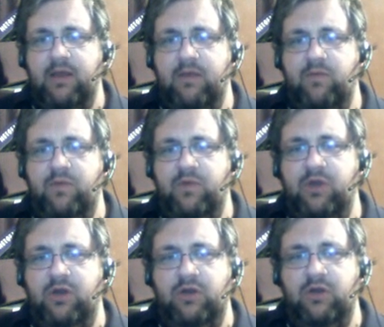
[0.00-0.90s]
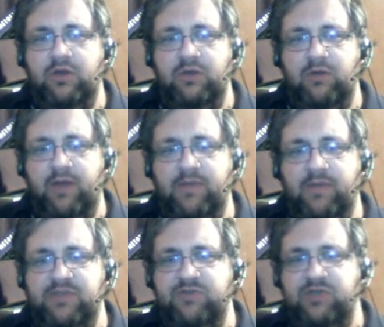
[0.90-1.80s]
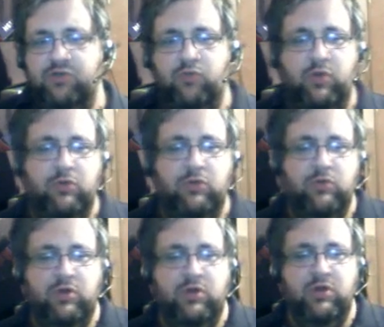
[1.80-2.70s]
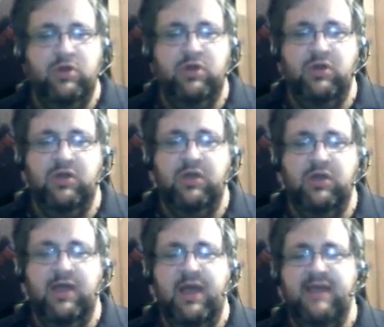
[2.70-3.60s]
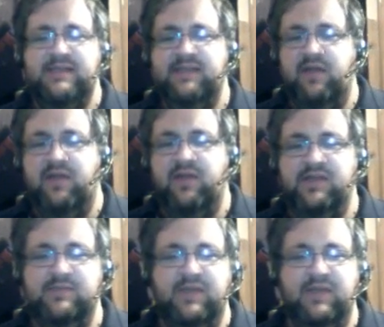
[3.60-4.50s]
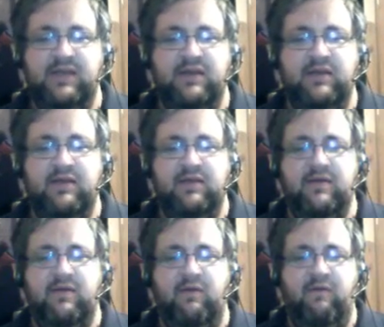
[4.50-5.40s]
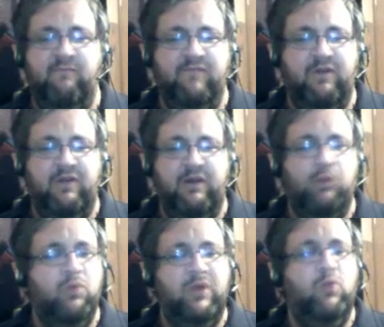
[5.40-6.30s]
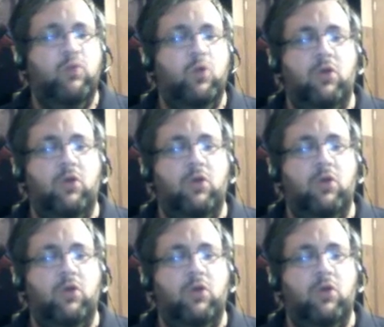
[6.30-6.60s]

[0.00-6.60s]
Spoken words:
We are going to grab this Trickster Rogue. Stealth has been very reworked.